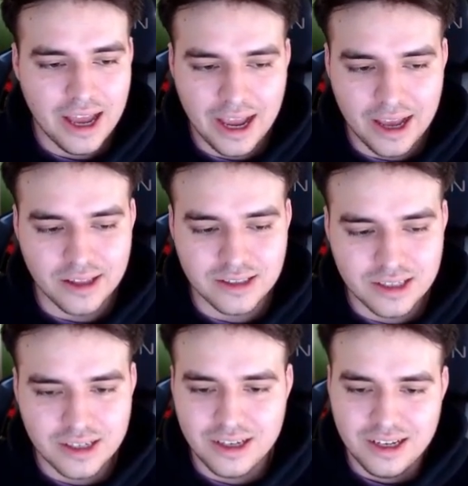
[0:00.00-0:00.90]
And
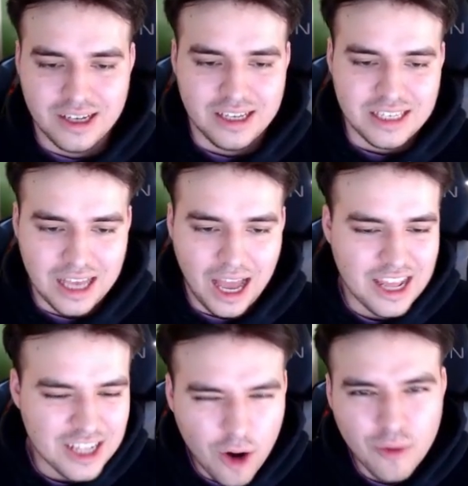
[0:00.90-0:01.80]
I
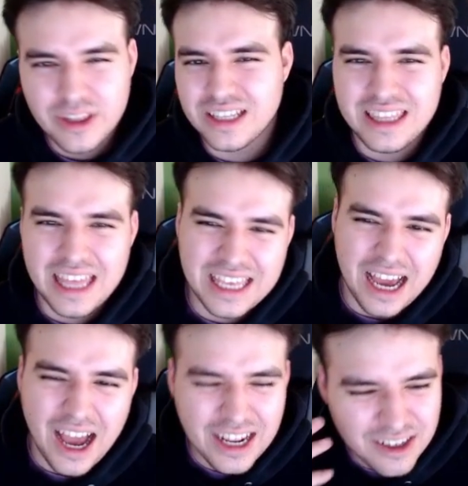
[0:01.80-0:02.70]
know they
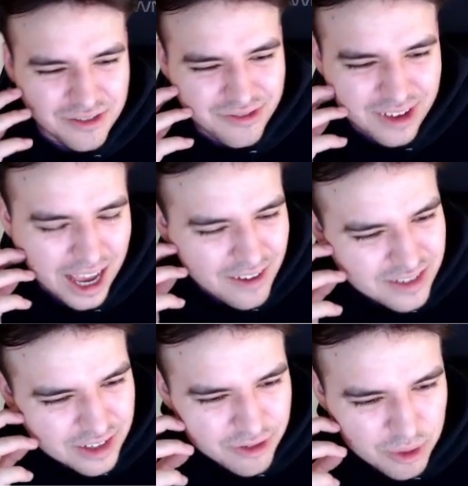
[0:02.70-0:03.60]
kind of have
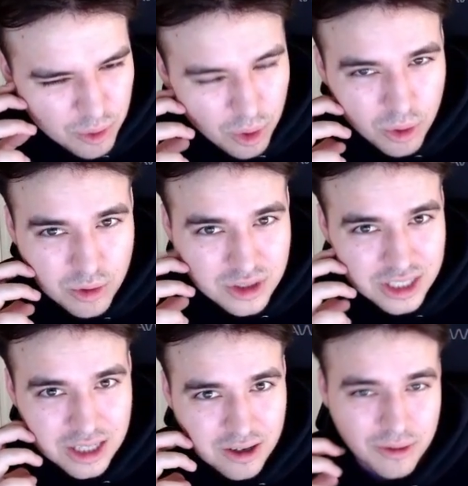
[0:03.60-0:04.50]
different roles,
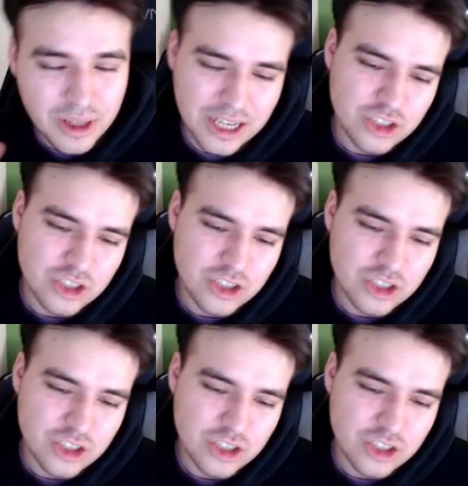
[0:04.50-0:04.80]
like